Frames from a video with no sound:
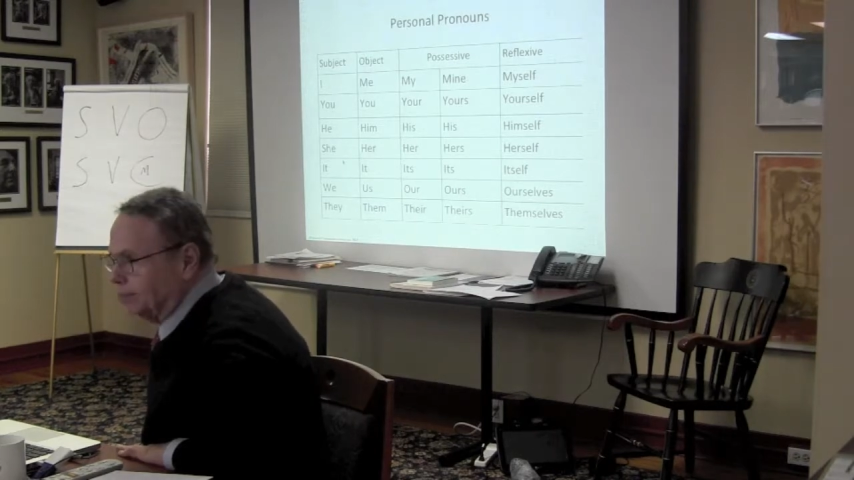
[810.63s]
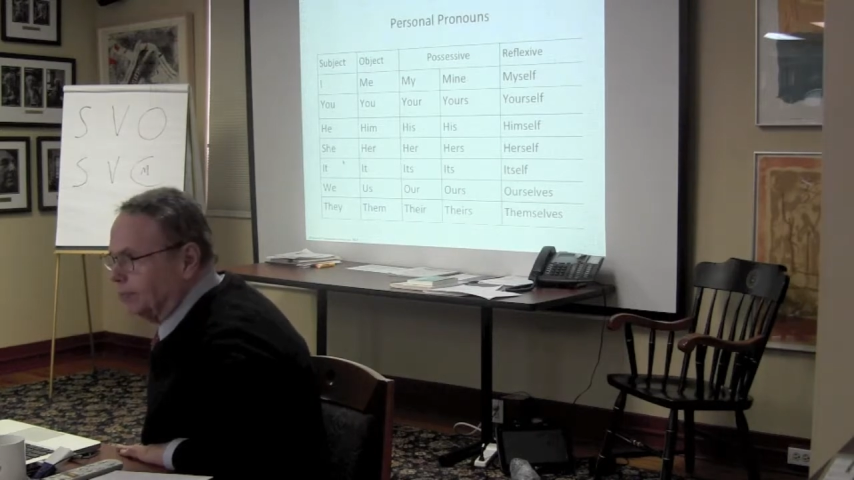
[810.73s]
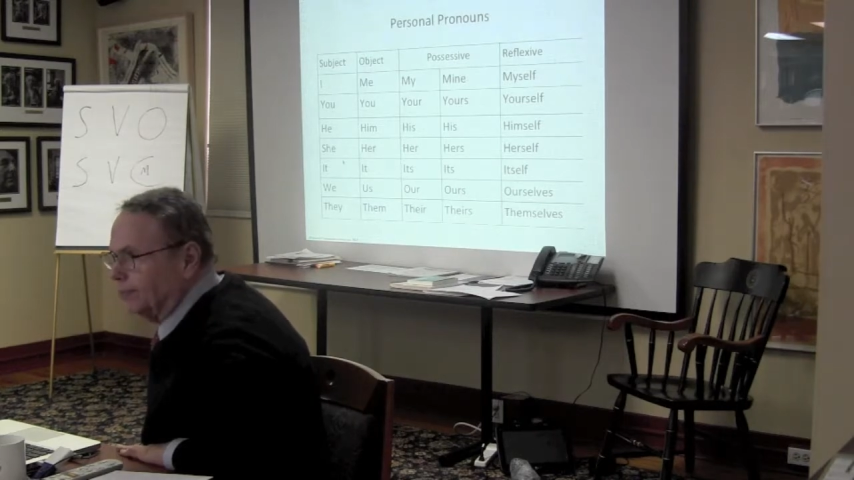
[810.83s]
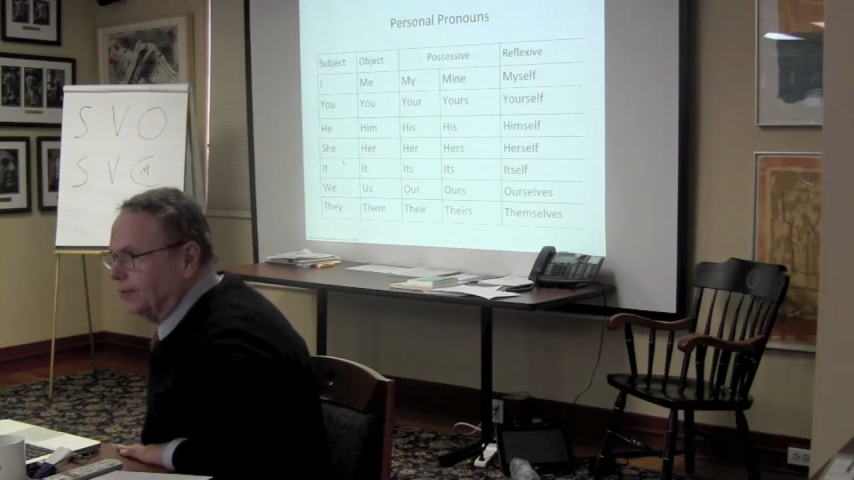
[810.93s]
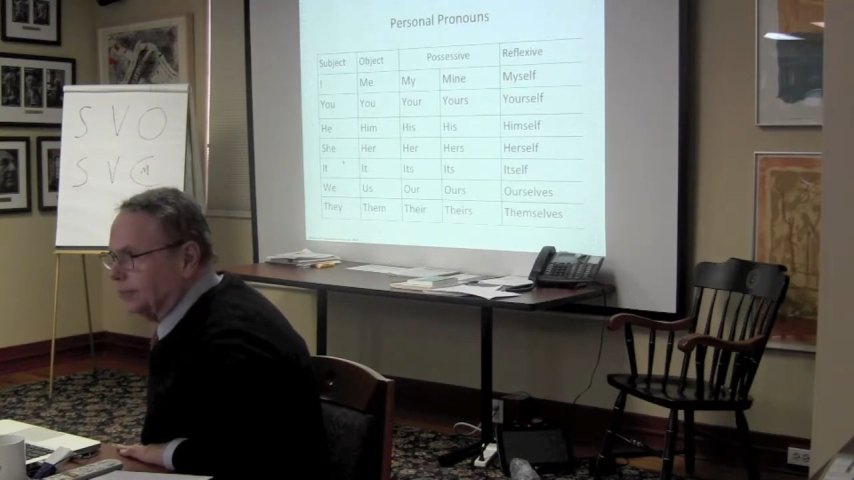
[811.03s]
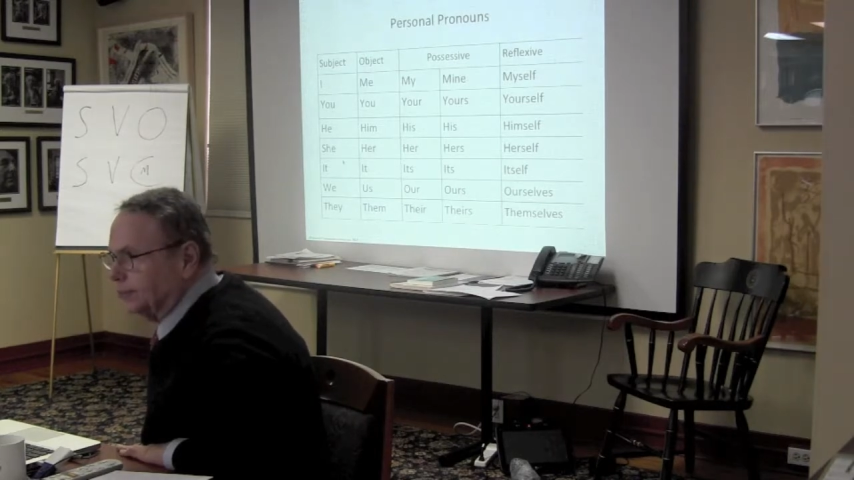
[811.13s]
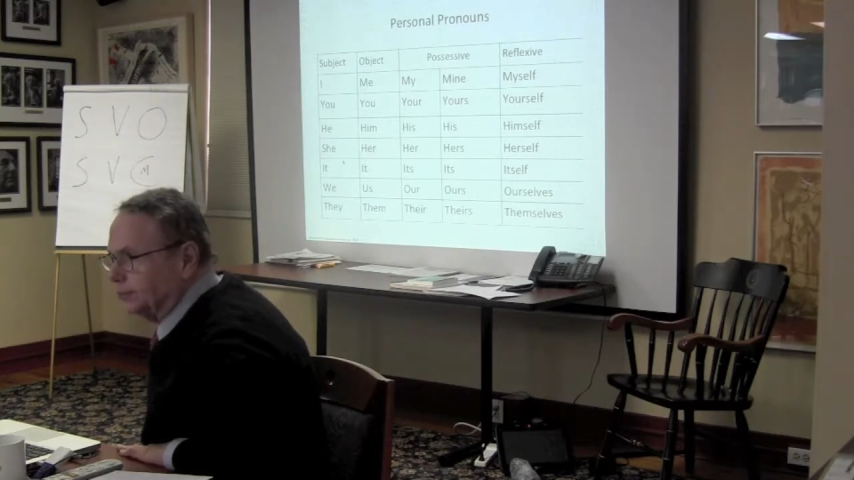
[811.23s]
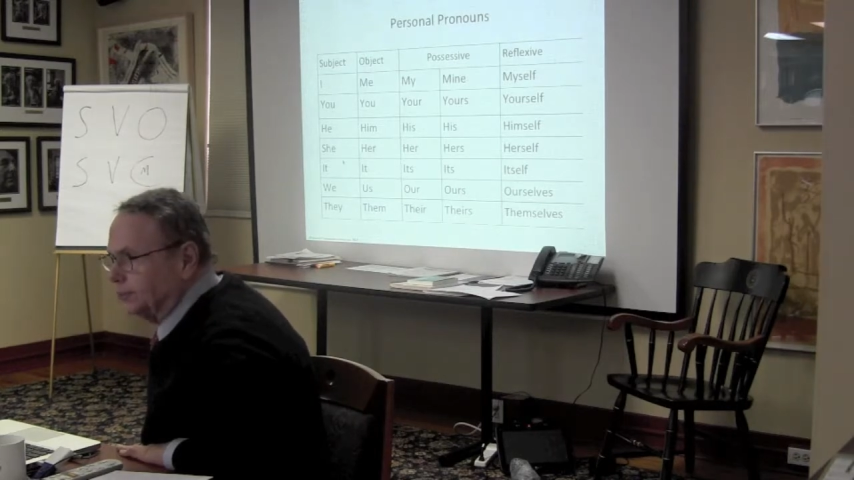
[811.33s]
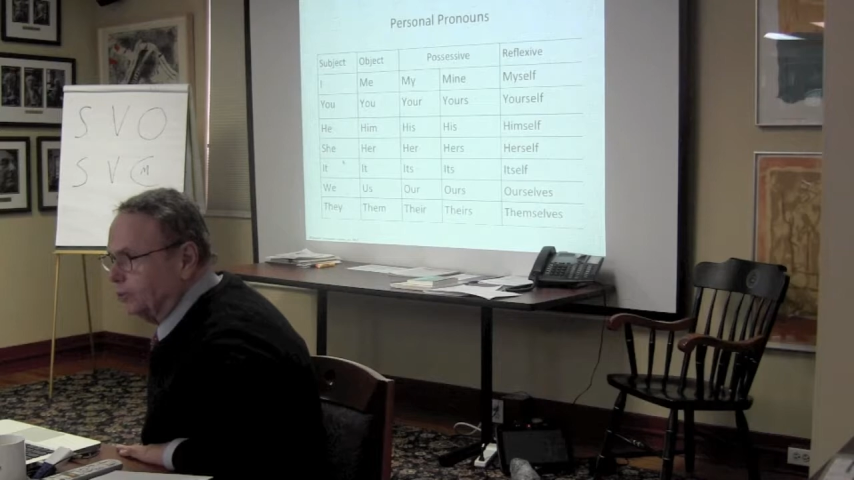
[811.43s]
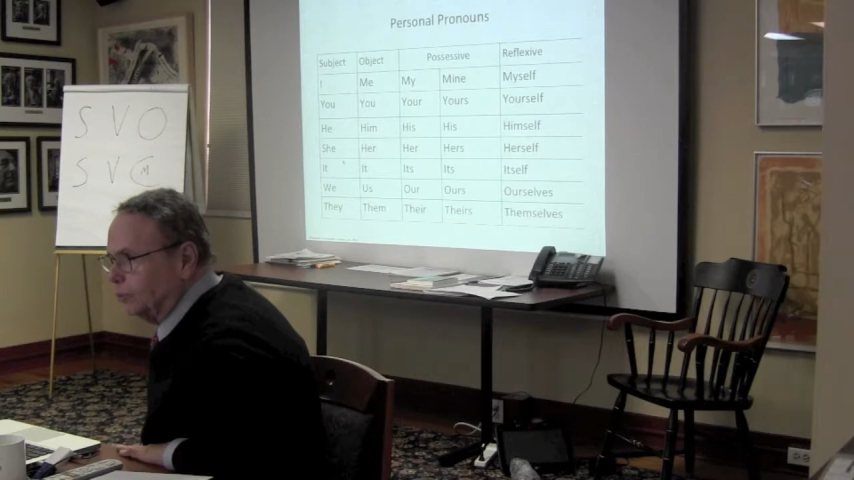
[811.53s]

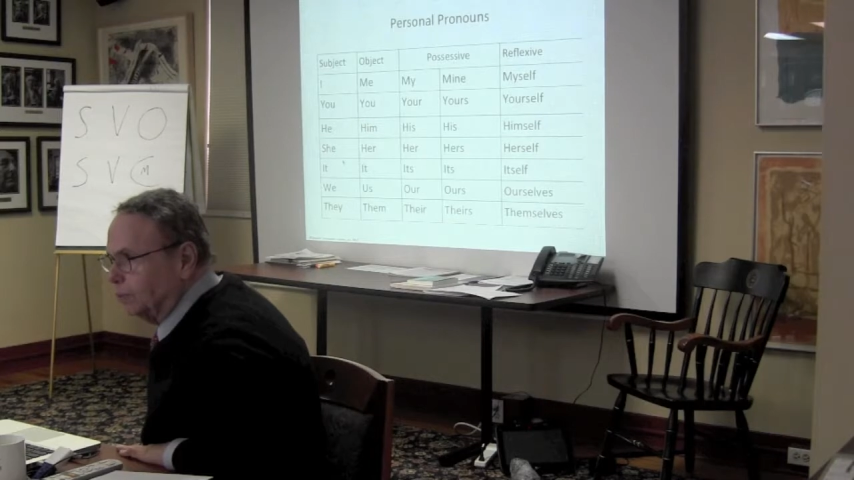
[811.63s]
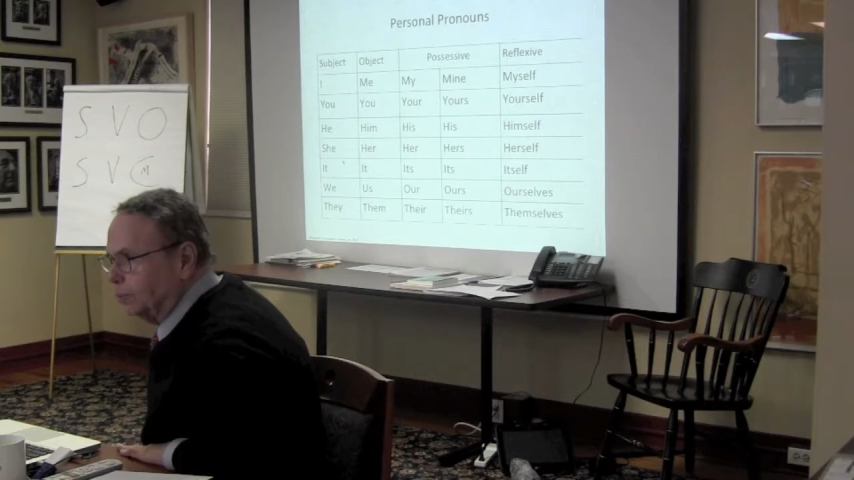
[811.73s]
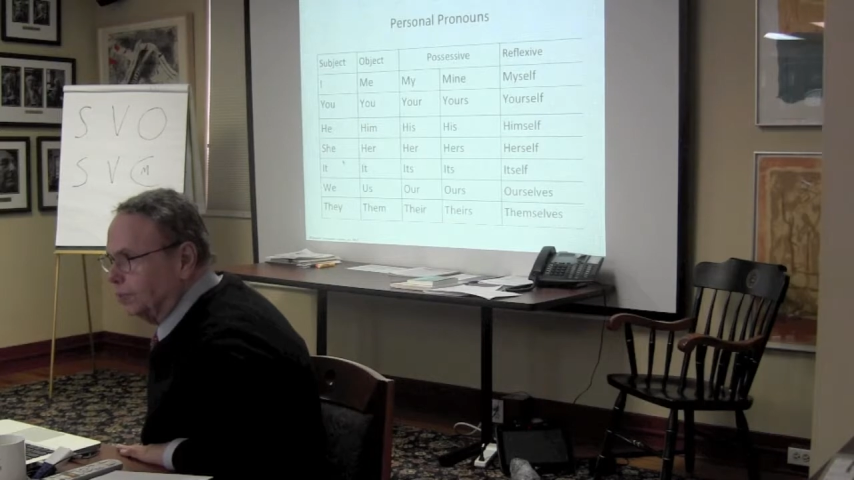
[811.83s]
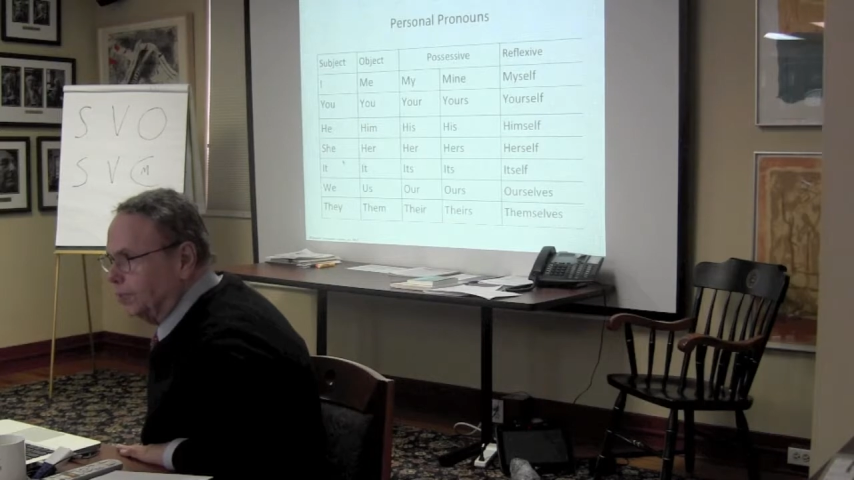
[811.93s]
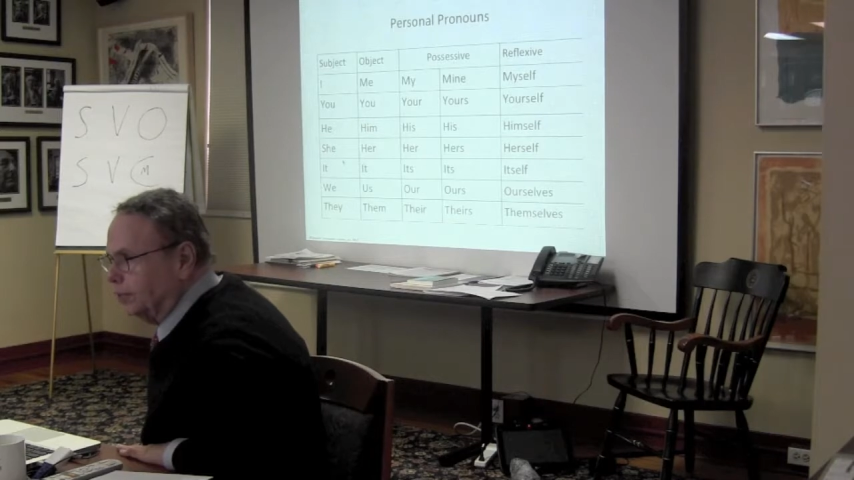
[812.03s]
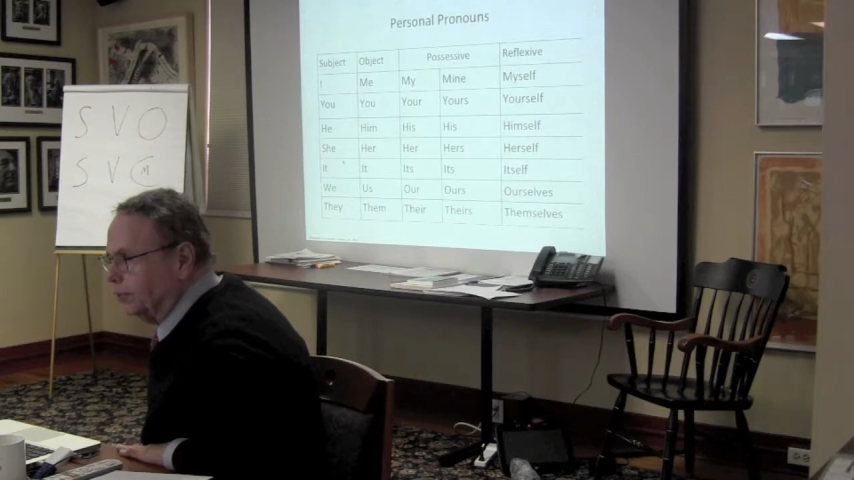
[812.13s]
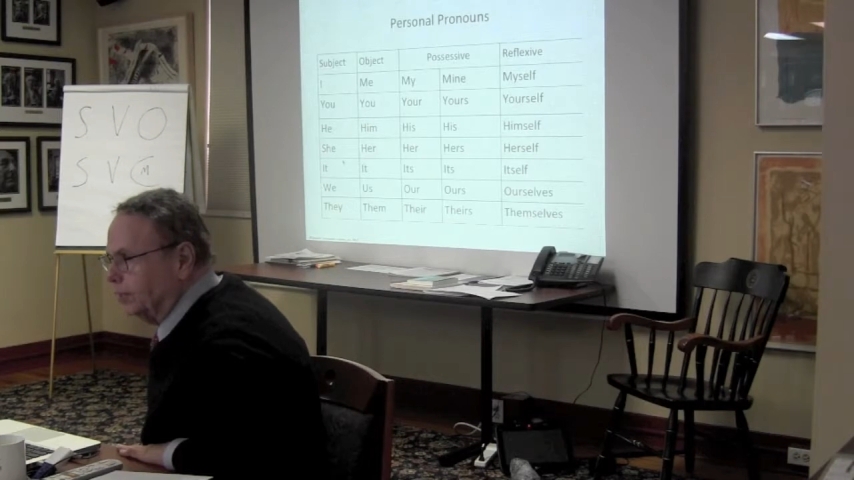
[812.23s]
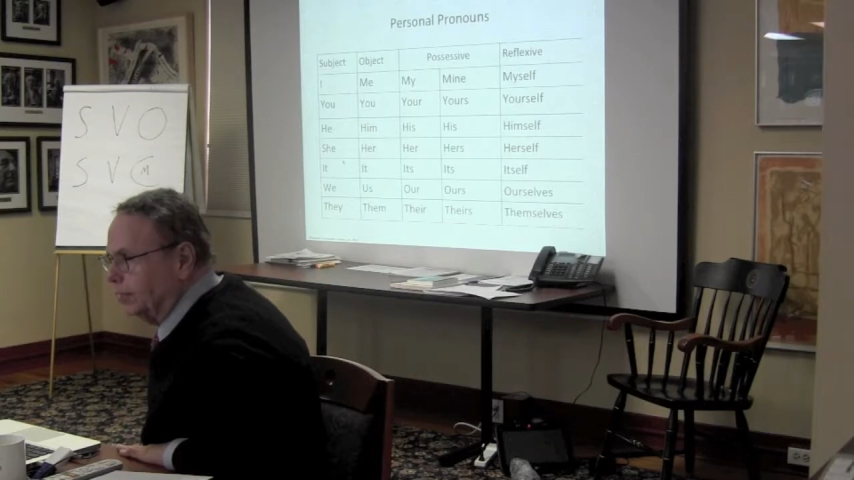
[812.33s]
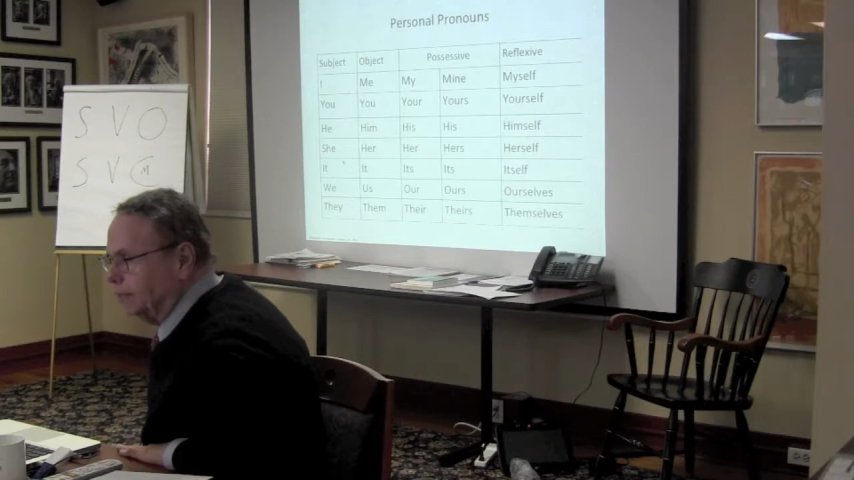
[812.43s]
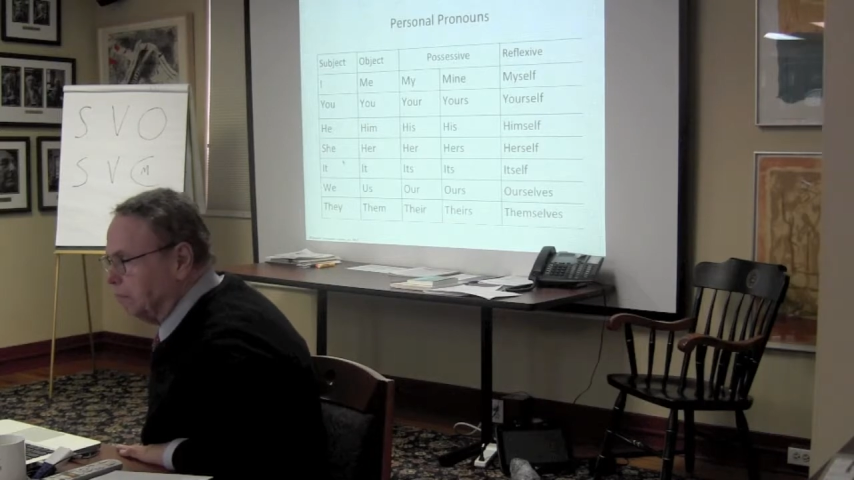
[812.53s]
professors who are
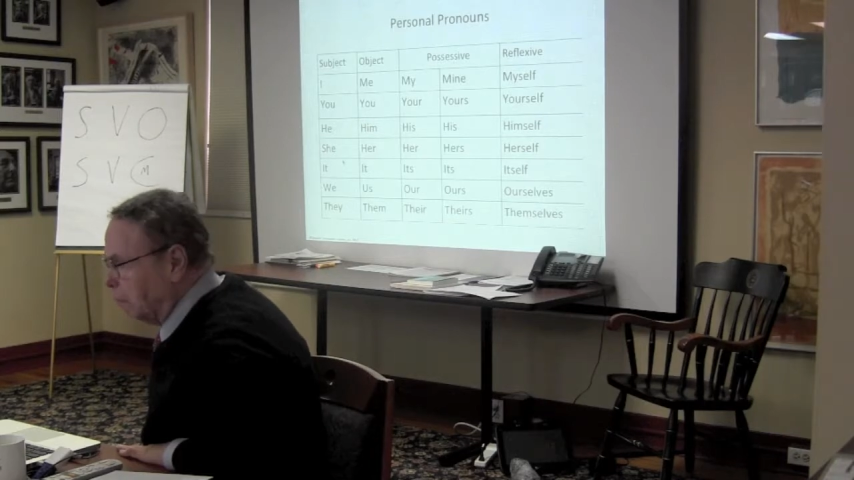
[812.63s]
particularly